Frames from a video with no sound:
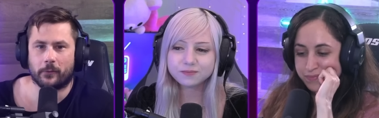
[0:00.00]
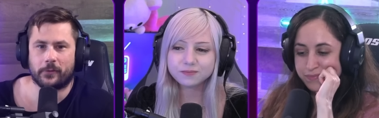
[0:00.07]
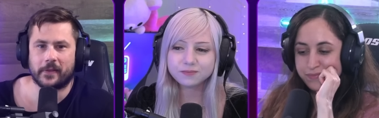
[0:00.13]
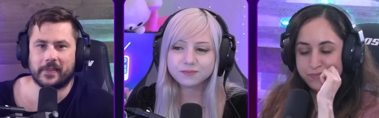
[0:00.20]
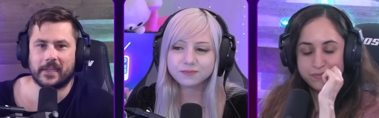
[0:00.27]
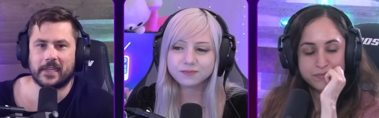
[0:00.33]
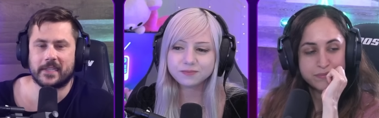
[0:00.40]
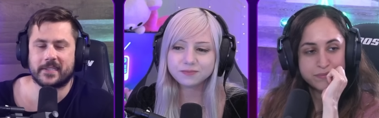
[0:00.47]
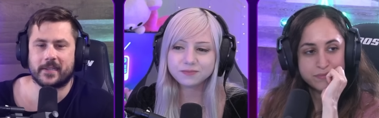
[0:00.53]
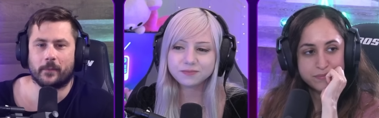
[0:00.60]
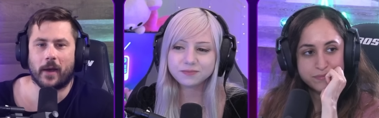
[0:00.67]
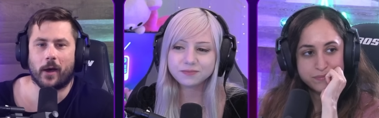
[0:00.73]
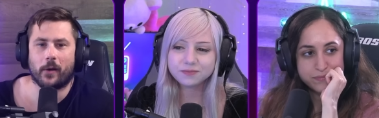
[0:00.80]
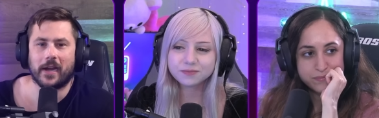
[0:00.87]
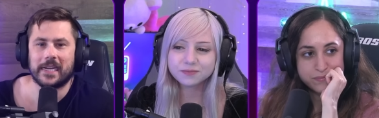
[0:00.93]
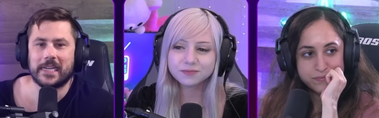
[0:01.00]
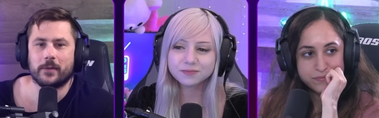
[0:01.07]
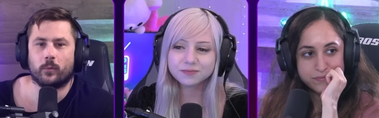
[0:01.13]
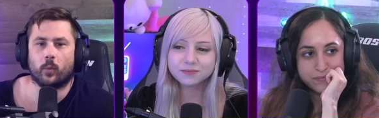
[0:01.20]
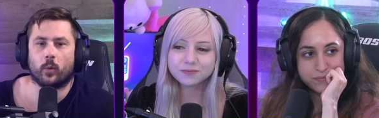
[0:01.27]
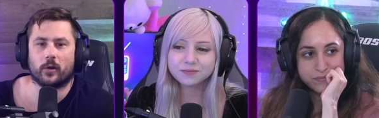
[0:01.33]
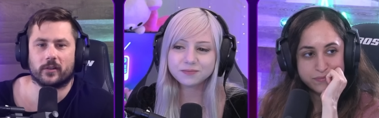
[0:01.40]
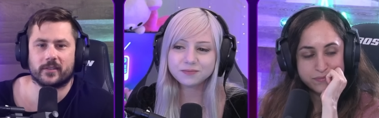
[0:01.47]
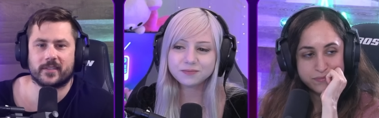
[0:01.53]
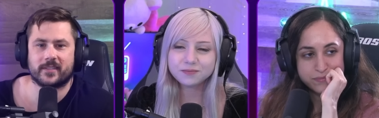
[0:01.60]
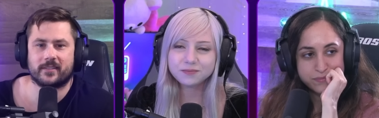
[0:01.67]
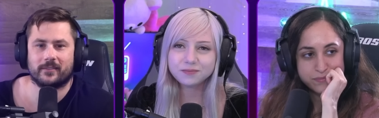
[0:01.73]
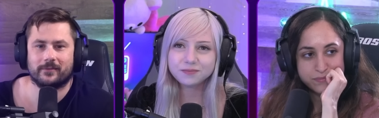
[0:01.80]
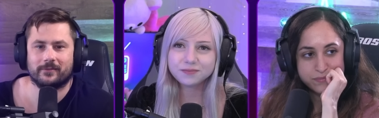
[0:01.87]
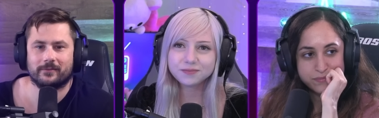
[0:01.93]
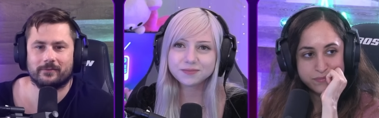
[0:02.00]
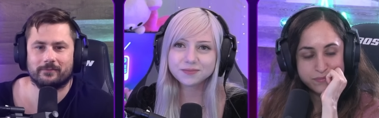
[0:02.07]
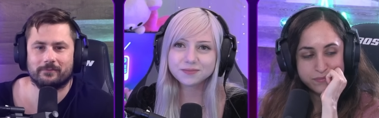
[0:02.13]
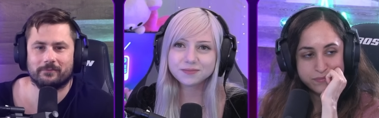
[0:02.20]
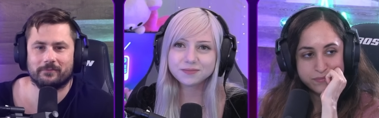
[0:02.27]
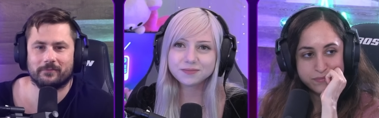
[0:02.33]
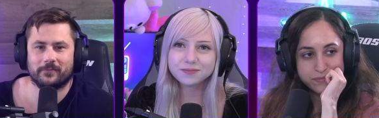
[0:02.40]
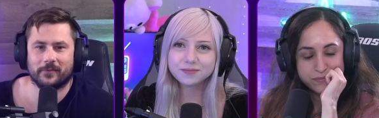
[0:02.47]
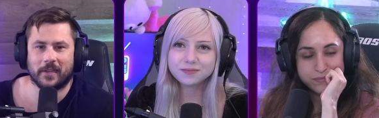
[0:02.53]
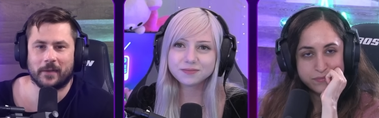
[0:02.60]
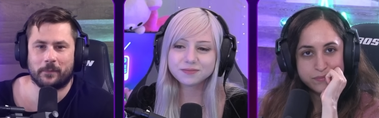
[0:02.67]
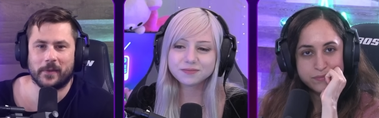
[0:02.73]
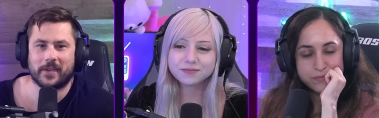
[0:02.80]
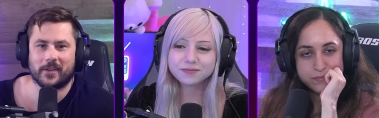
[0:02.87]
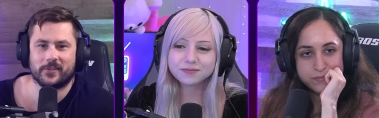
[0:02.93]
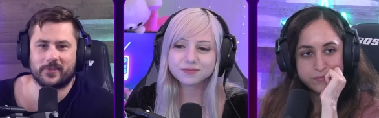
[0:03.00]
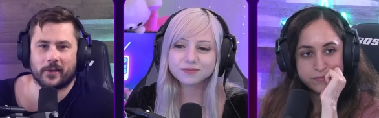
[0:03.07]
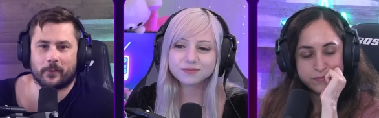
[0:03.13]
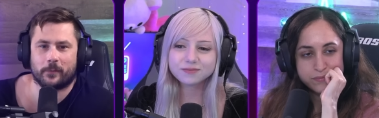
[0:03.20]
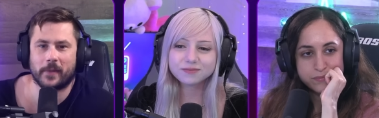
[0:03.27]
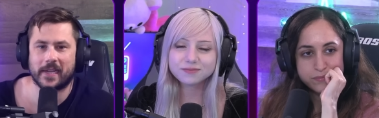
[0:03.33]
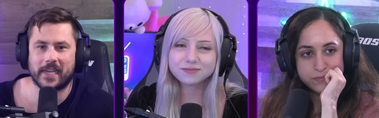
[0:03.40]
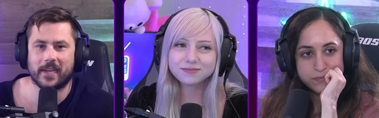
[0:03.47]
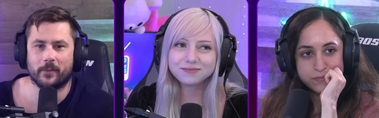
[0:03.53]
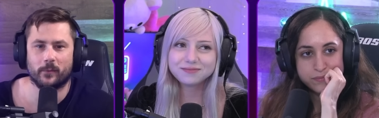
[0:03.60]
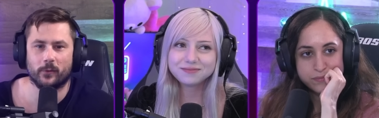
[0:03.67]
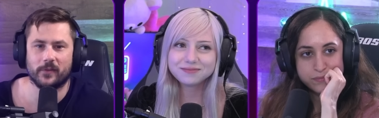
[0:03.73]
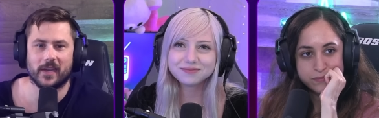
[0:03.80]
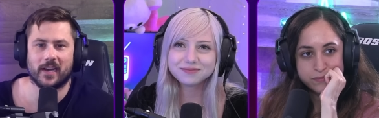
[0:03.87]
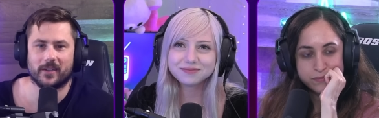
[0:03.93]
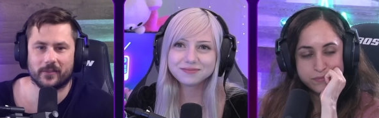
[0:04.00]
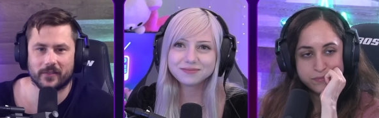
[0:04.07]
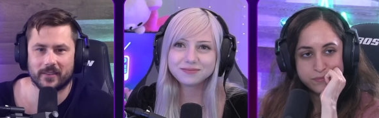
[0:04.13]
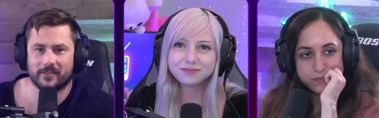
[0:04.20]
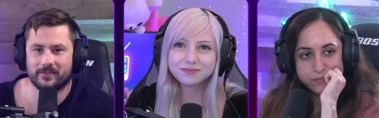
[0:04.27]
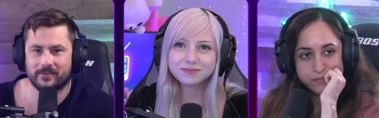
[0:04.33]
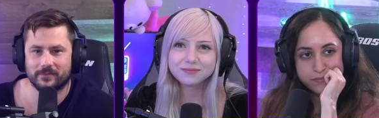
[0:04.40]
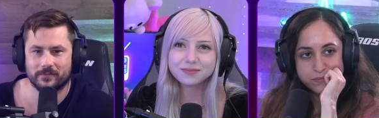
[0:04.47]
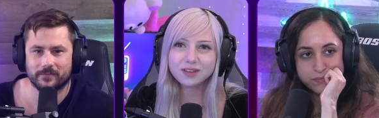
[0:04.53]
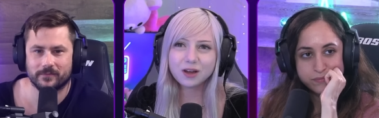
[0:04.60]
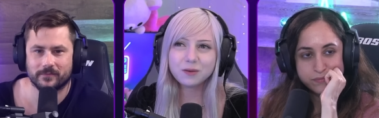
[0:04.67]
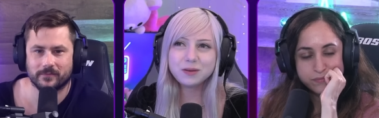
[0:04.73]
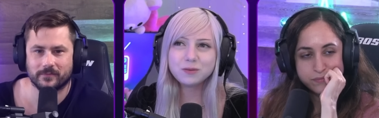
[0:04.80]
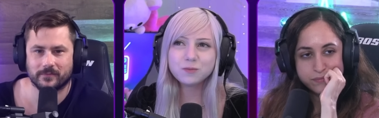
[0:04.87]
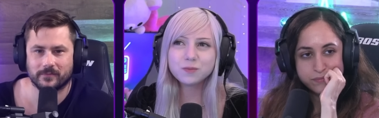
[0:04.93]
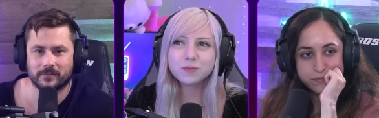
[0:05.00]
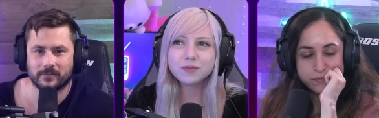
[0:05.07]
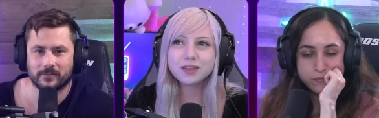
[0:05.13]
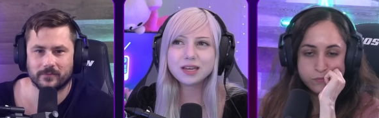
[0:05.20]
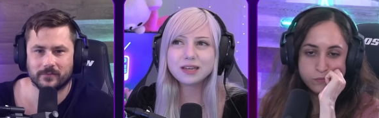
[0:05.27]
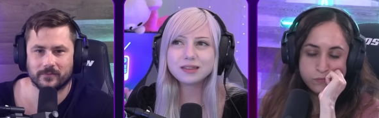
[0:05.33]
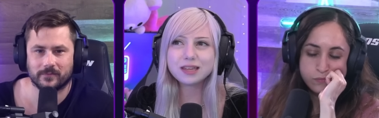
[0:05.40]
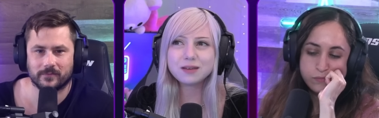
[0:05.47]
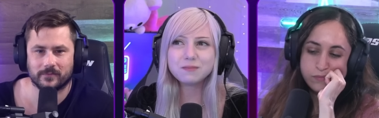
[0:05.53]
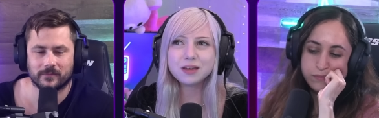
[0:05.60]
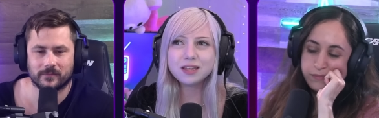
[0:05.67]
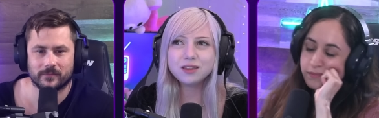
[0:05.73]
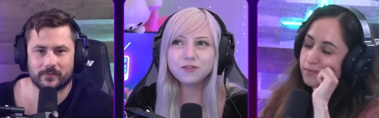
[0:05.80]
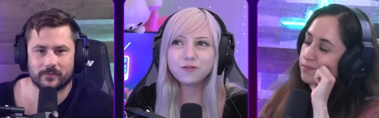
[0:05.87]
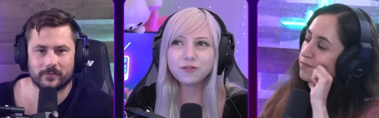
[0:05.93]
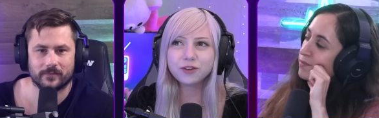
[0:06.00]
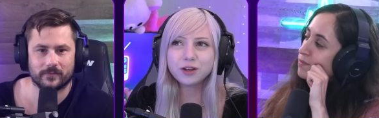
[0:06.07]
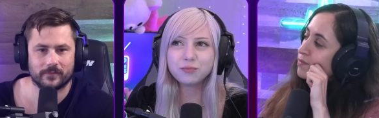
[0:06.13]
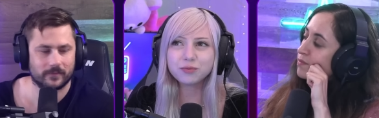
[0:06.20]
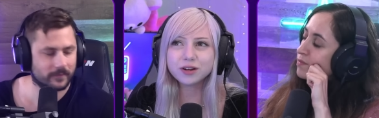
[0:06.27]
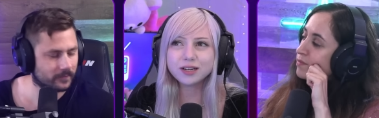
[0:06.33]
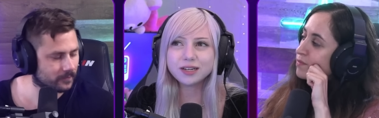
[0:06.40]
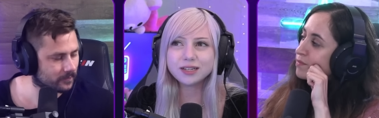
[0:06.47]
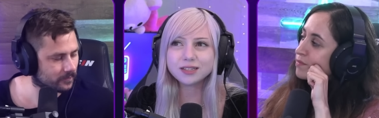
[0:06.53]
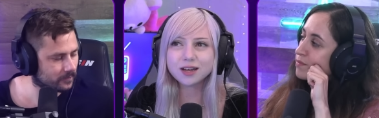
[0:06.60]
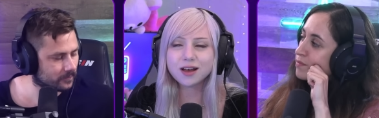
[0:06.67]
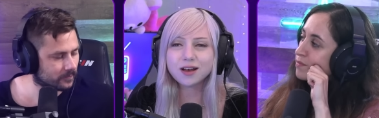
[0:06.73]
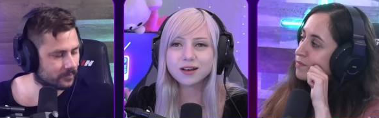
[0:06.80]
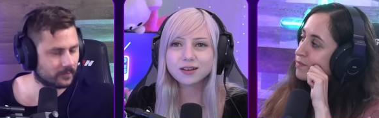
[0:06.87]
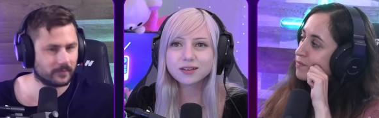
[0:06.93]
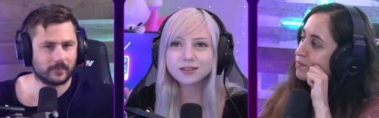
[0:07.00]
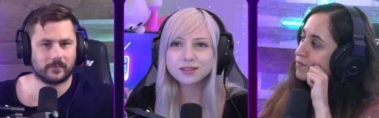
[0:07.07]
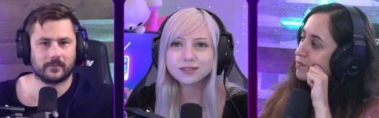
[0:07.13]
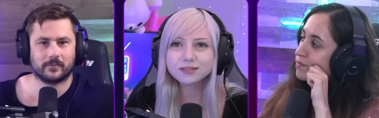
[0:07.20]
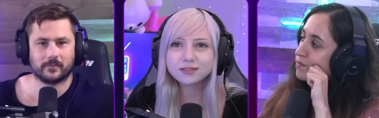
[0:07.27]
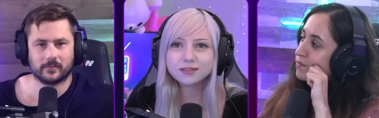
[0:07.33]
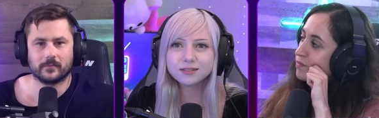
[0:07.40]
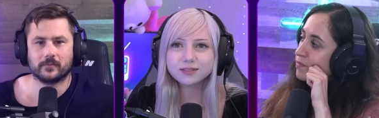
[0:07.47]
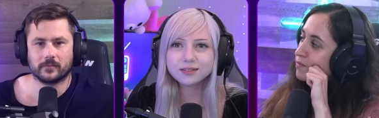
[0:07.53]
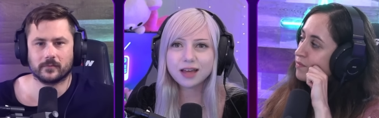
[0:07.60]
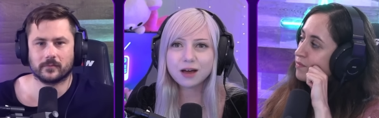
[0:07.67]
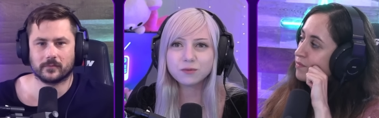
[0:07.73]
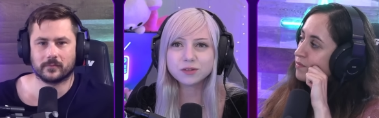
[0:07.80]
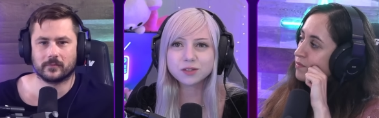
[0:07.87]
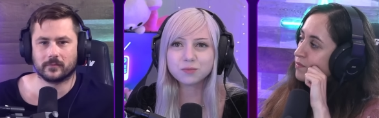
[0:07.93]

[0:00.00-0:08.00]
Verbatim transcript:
Speaker 1: think that it's somehow any worse, like, because they're making a movie out of it.
Speaker 2: I mean, they, they made the Free Britney doc. That was a